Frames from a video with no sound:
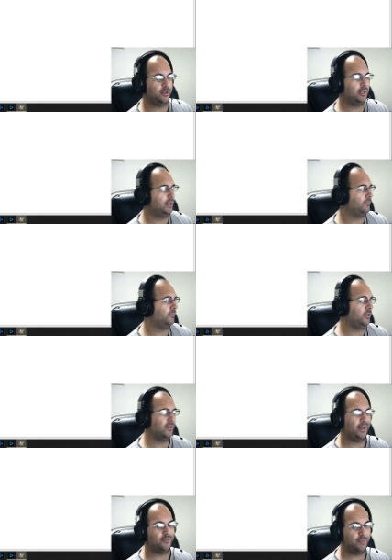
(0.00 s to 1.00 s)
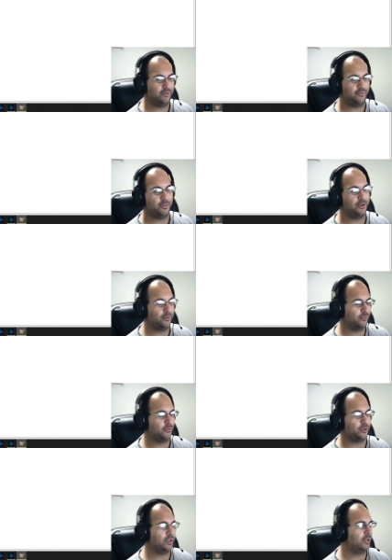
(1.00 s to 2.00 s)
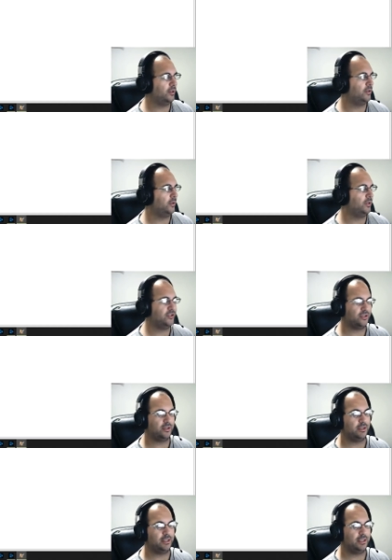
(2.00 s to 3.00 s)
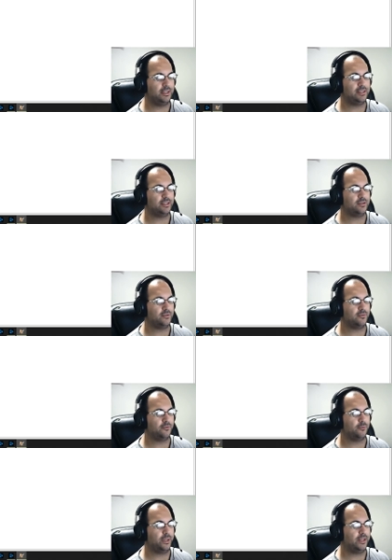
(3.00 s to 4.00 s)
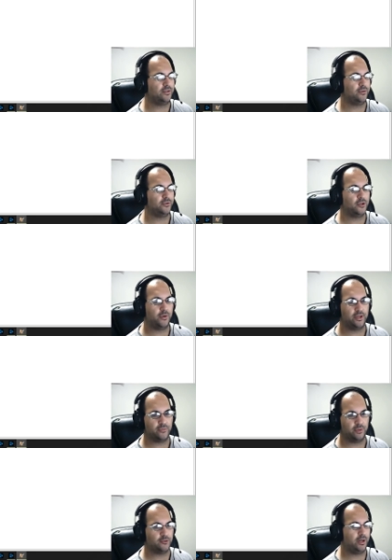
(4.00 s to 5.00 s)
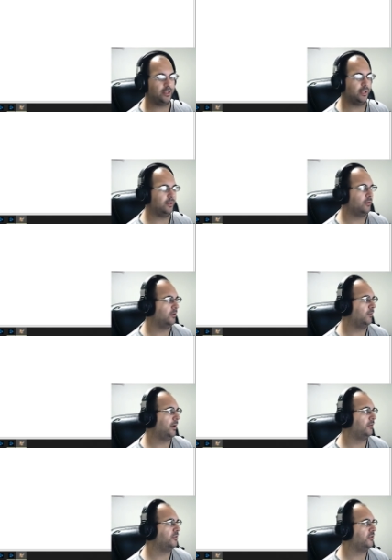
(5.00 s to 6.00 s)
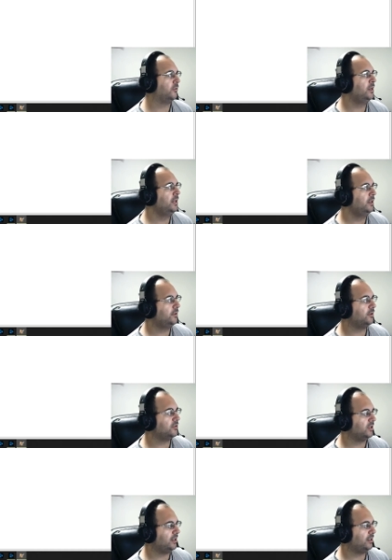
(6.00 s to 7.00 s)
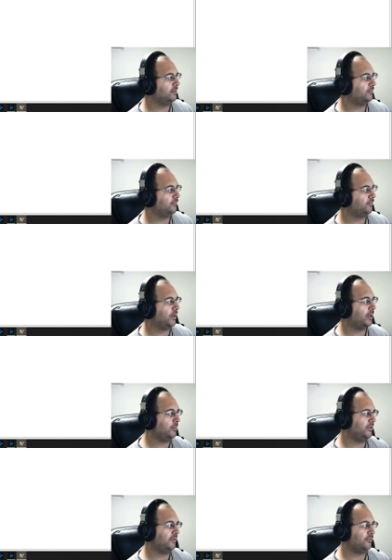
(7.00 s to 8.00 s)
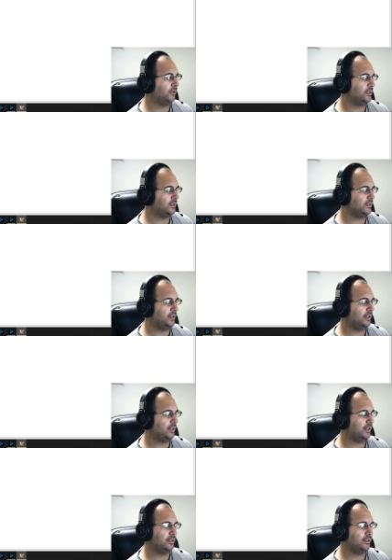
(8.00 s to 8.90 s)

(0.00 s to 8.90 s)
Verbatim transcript: Um, you don't have to be familiar with working in it. It's just easiest for me to showcase what I'm trying to get around. So there's um, a couple different uh,